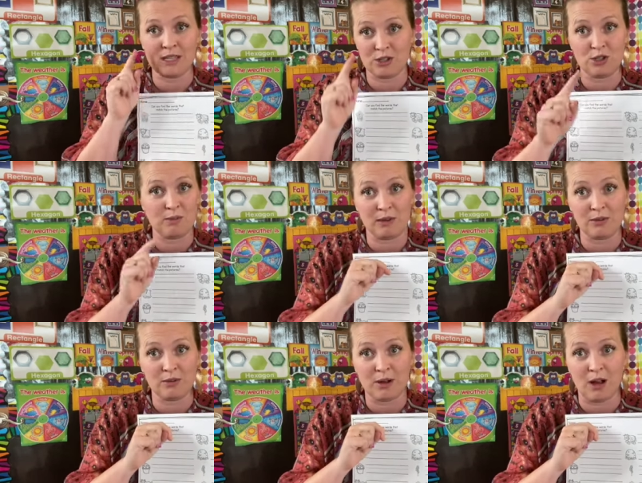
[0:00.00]
They should be able
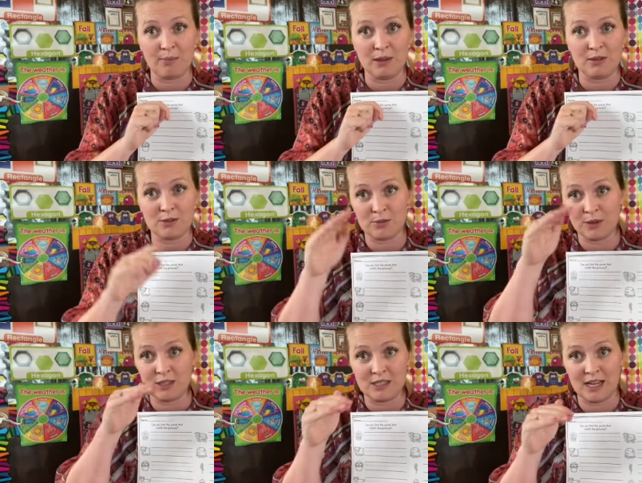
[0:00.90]
to copy those
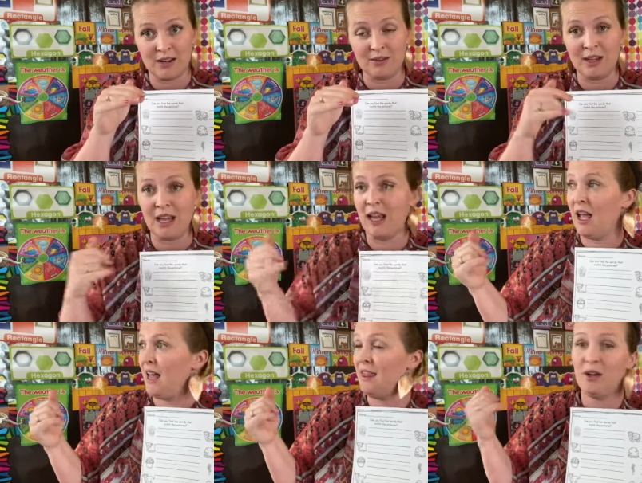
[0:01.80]
words down,
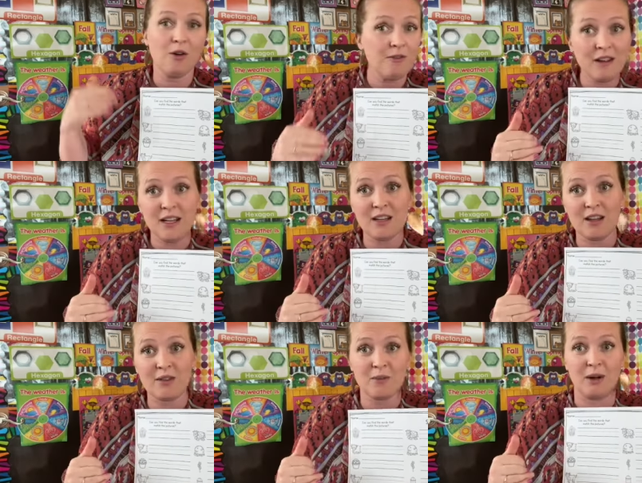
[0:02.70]
and then go find
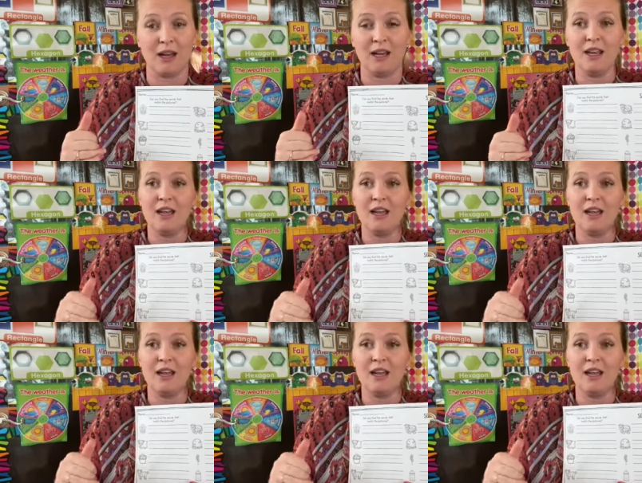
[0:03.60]
another one.